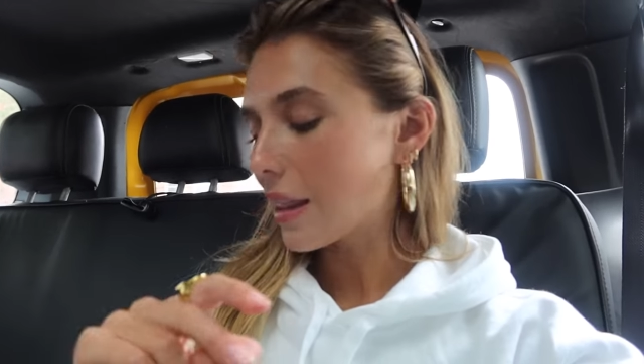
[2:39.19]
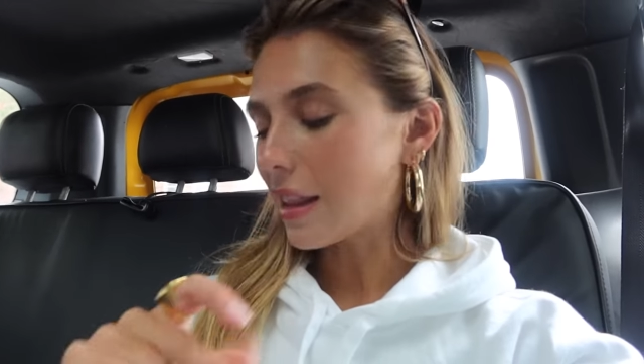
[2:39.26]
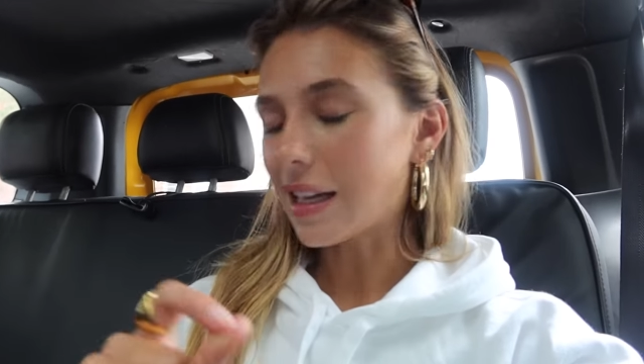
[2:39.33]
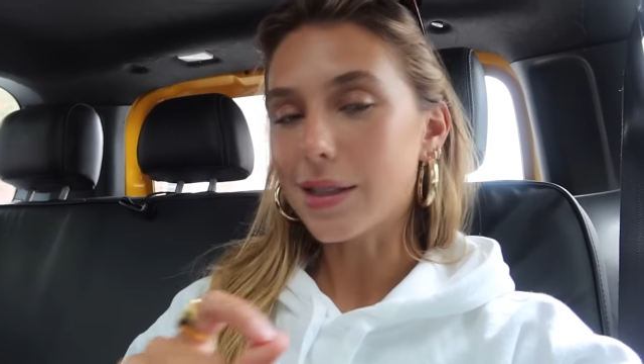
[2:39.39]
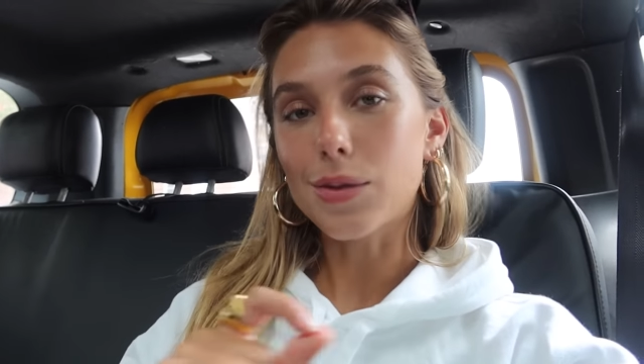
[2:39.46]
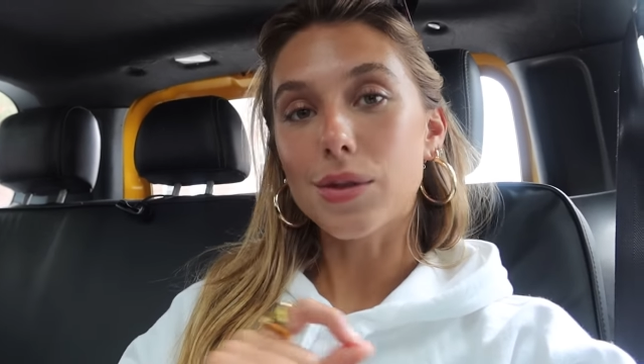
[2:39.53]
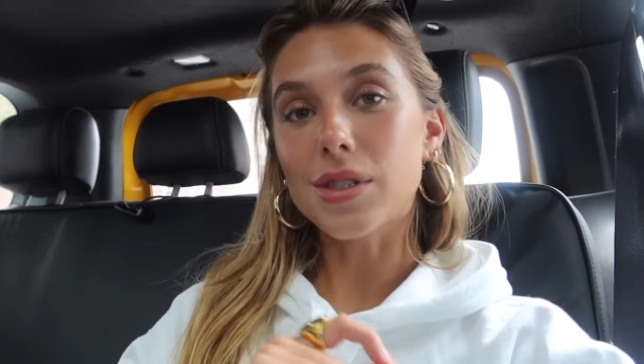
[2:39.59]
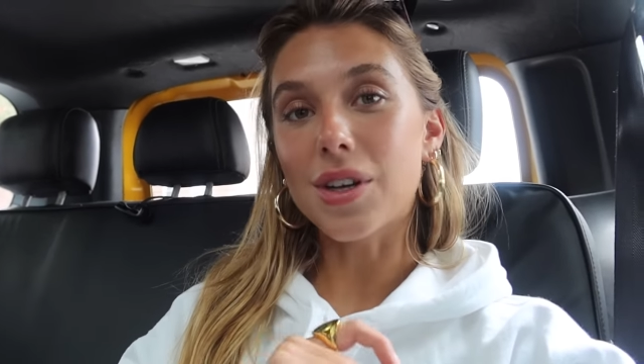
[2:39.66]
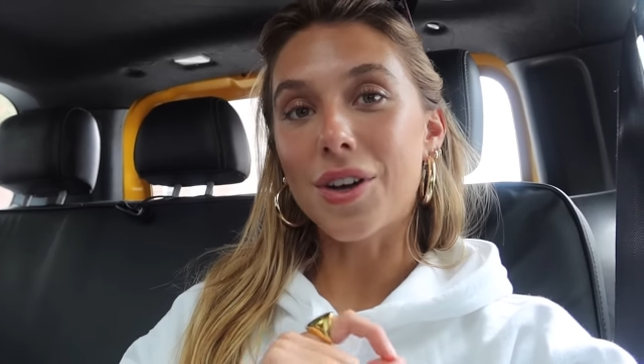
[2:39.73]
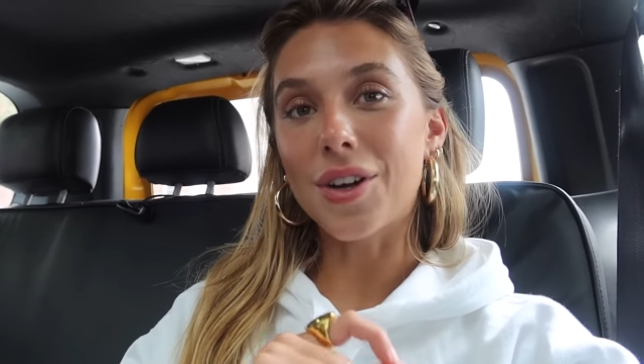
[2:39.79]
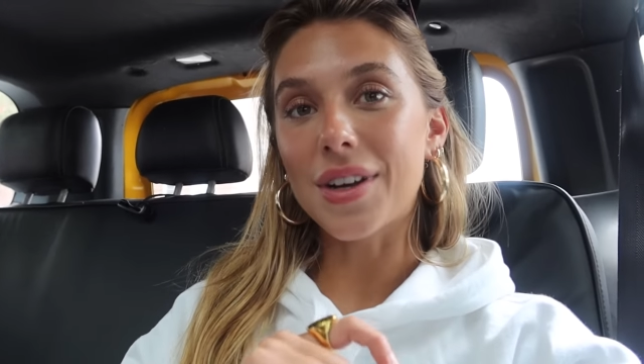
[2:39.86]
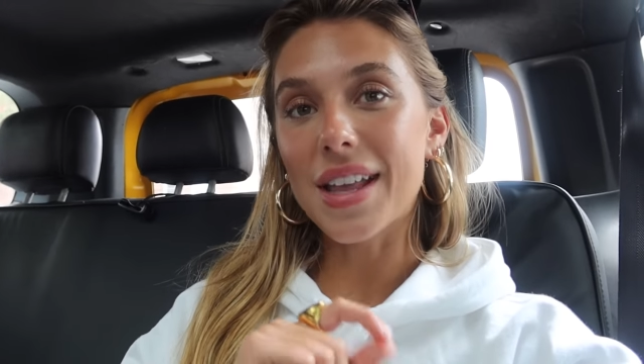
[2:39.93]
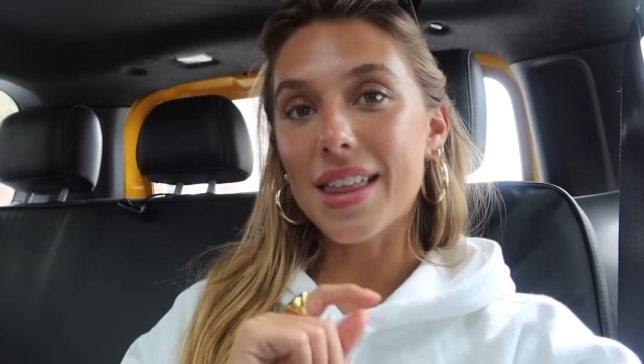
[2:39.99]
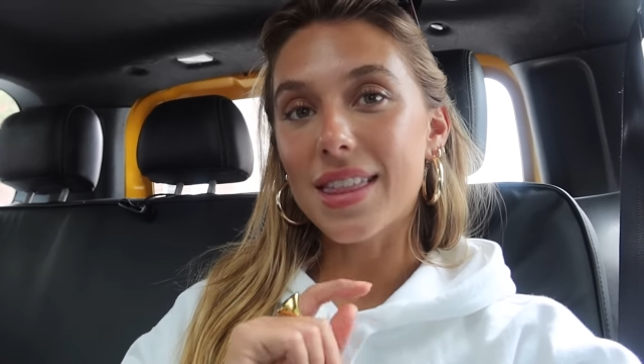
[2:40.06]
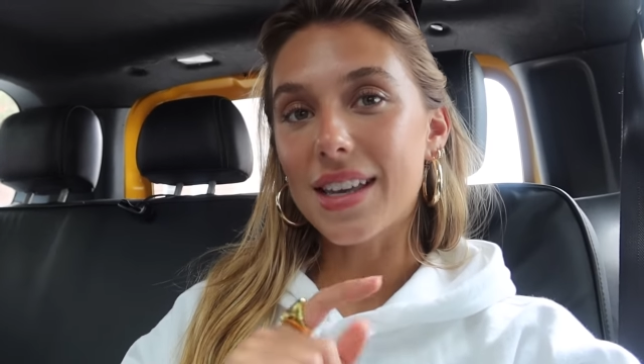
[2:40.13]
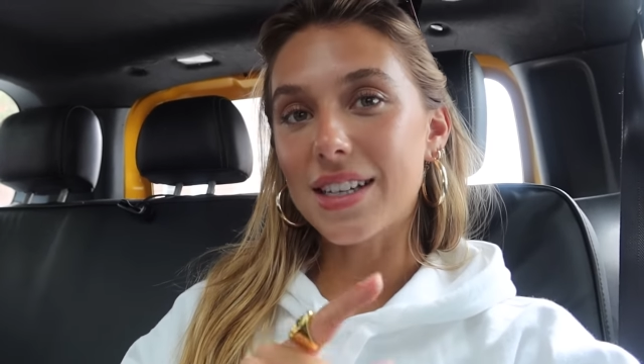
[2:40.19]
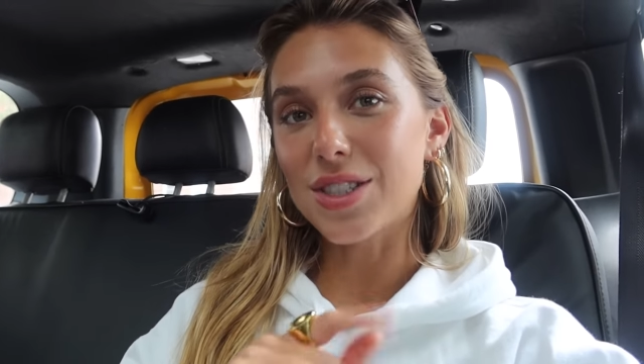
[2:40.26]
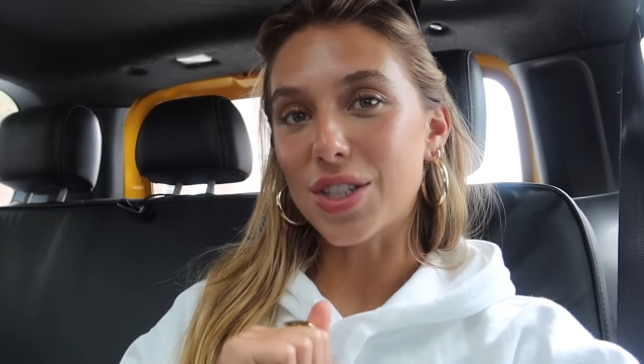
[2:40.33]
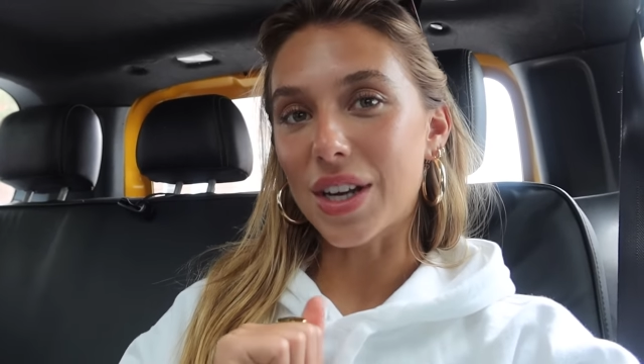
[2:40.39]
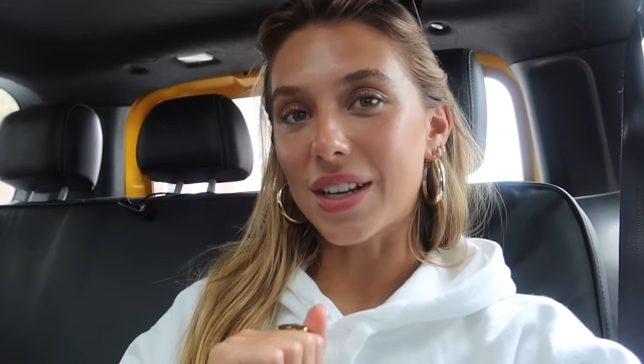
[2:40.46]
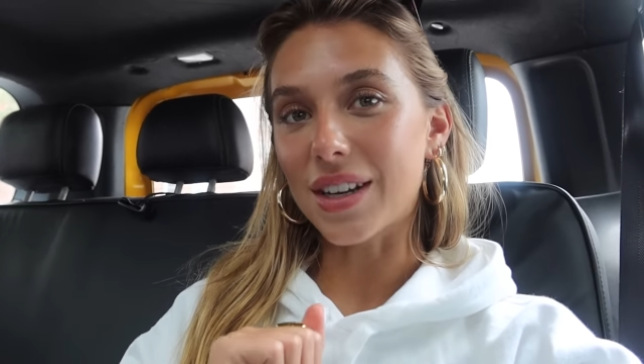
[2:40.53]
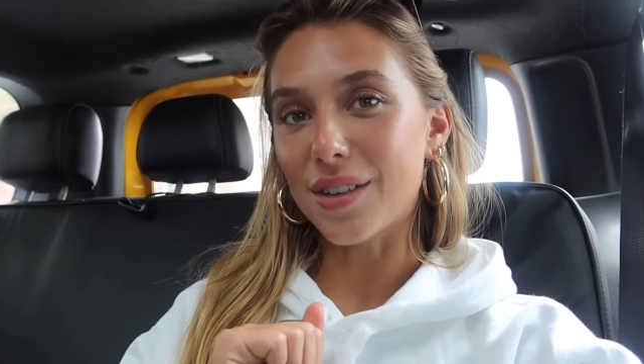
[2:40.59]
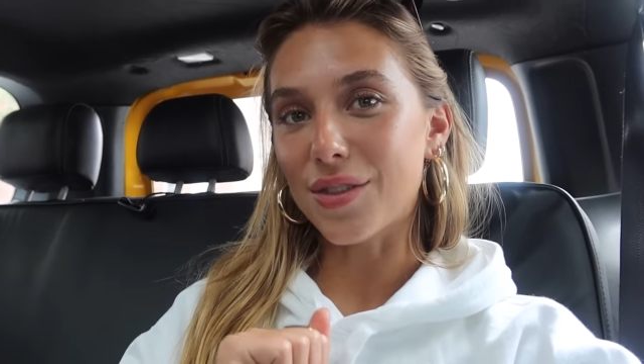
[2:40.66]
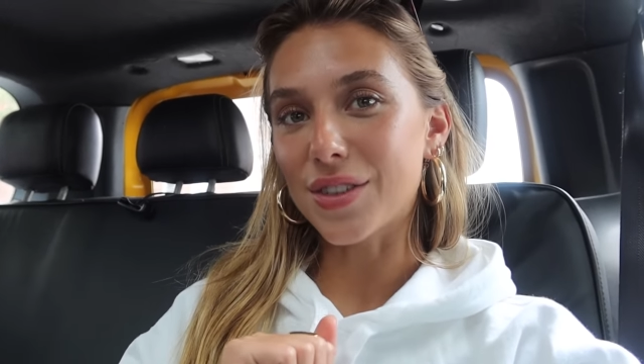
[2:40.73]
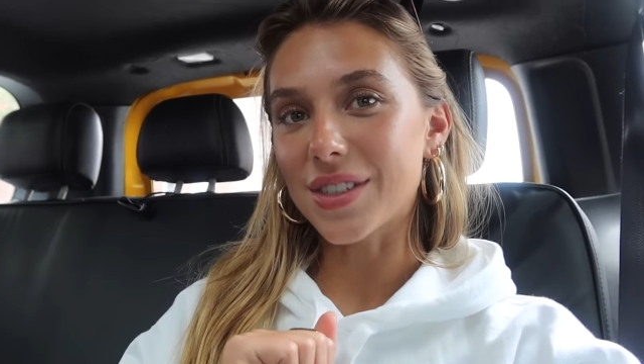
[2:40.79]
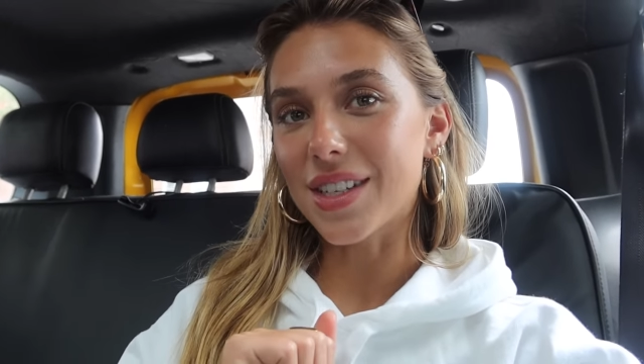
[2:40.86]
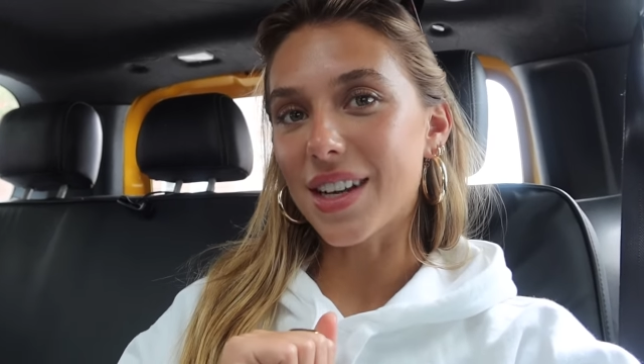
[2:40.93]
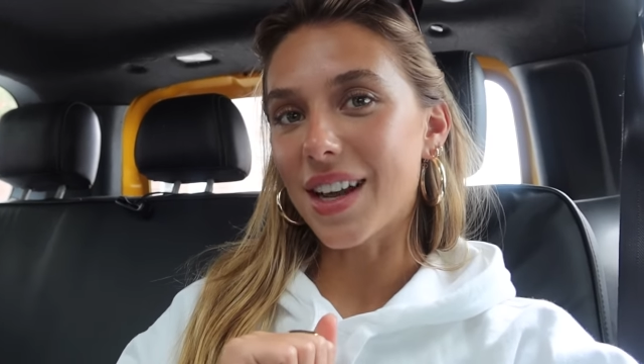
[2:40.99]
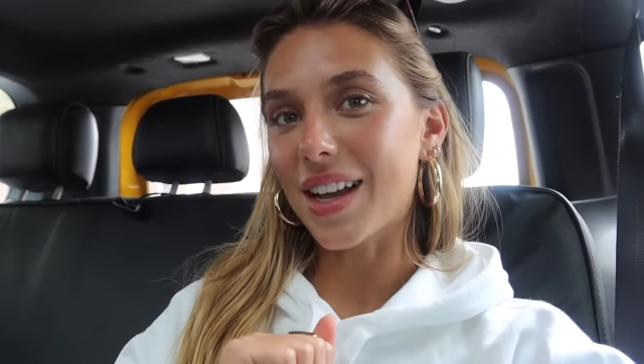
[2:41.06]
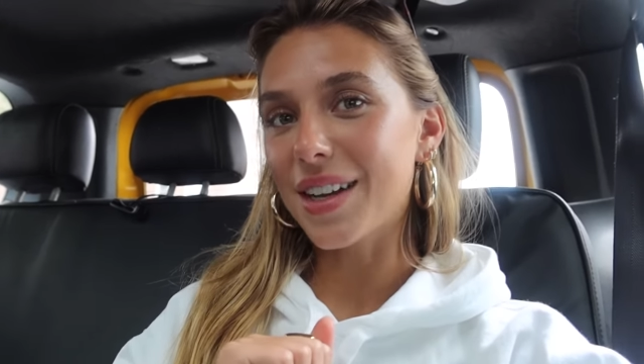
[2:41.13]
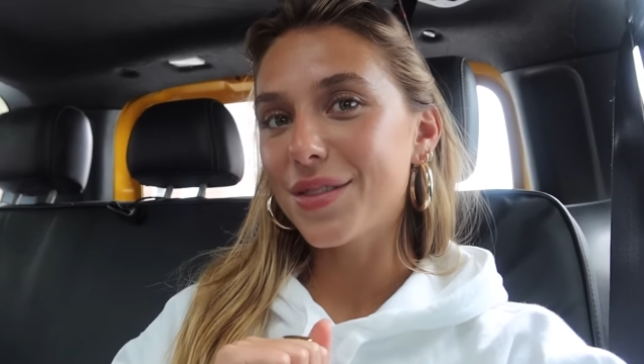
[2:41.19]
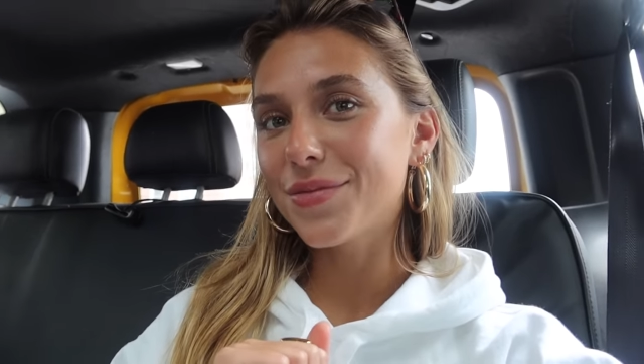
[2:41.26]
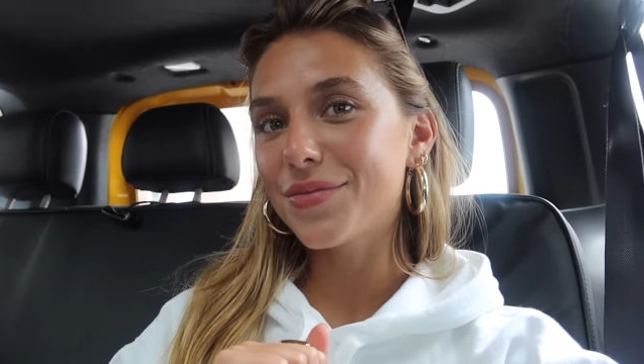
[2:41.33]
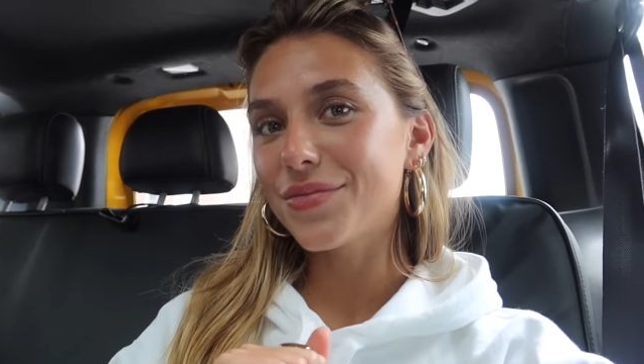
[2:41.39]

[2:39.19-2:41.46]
that's what's on the agenda for today.